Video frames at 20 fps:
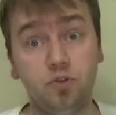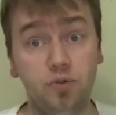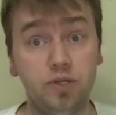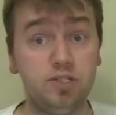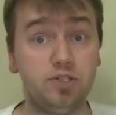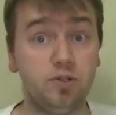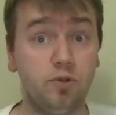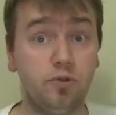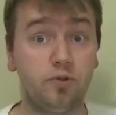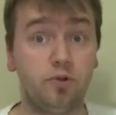
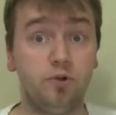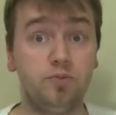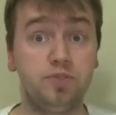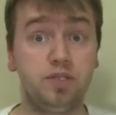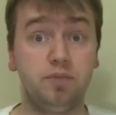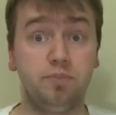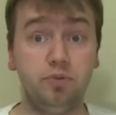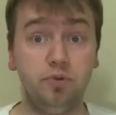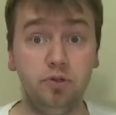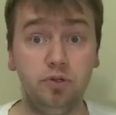Zoanthropes
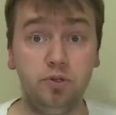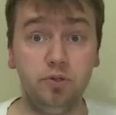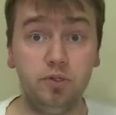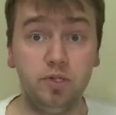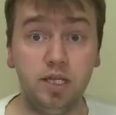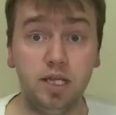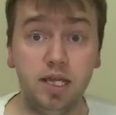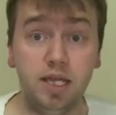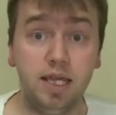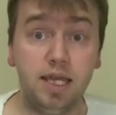in the
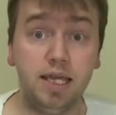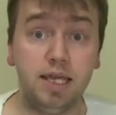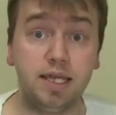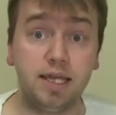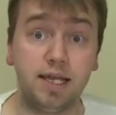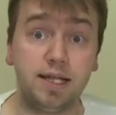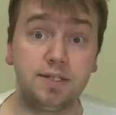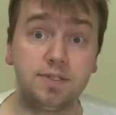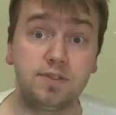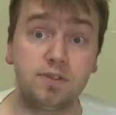brood, it
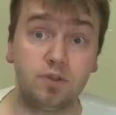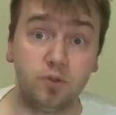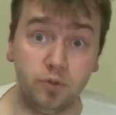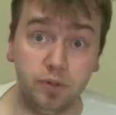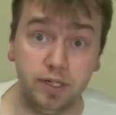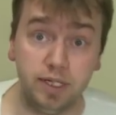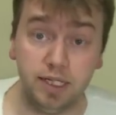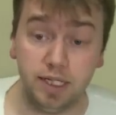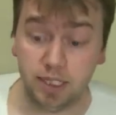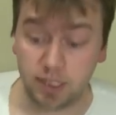gets
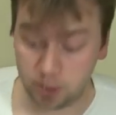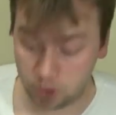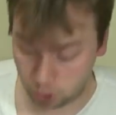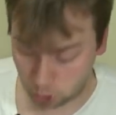3